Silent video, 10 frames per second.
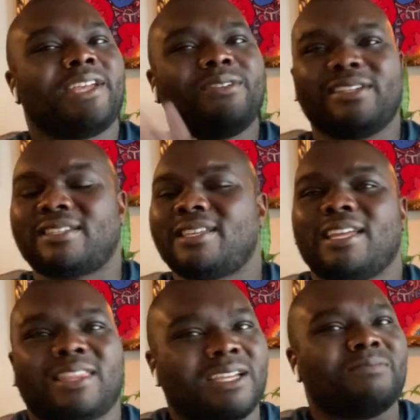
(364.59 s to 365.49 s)
And you just
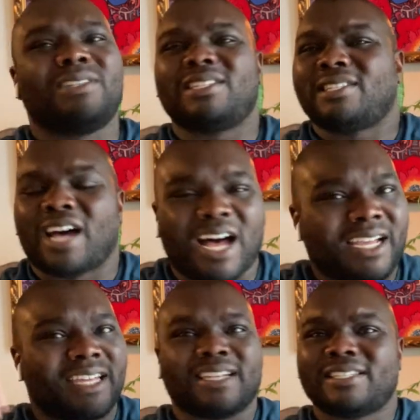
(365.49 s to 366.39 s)
get them just
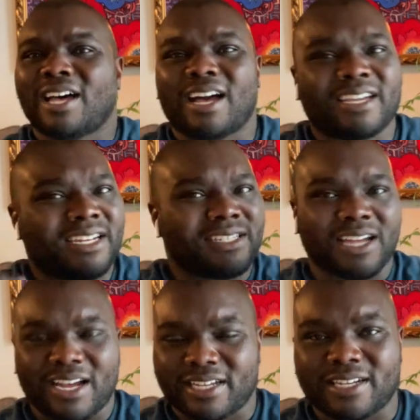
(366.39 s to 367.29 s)
talking and talking and
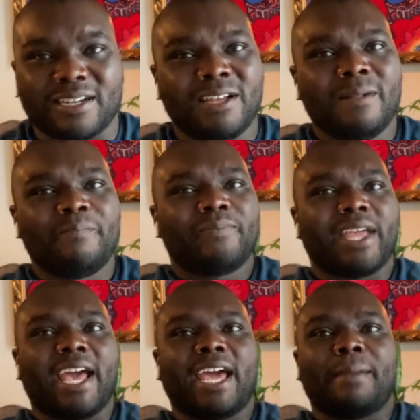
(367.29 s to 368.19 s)
talking.
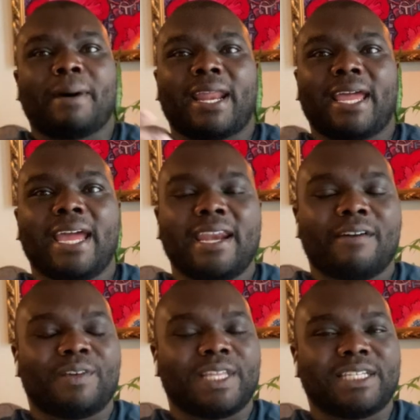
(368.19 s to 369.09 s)
And by the end
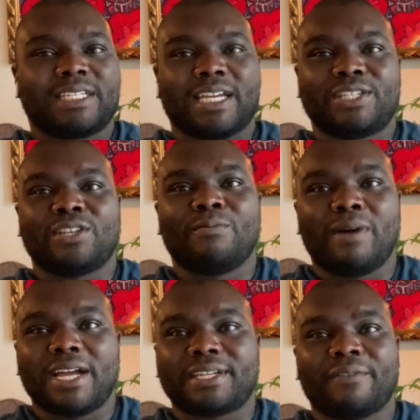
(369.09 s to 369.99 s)
of it, they said so
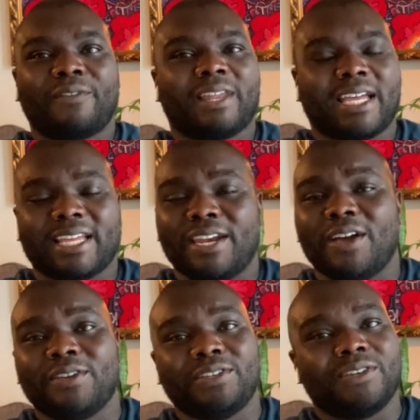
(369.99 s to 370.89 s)
much. They feel like they've
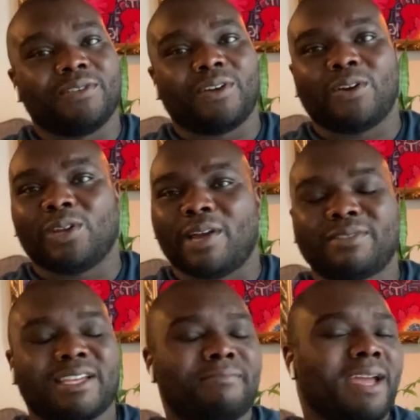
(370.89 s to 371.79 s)
known you their whole life.
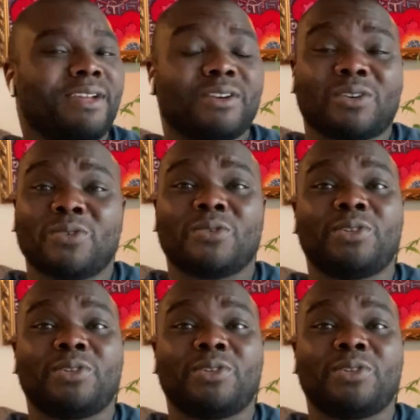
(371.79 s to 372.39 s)
It's like, man, you're cool.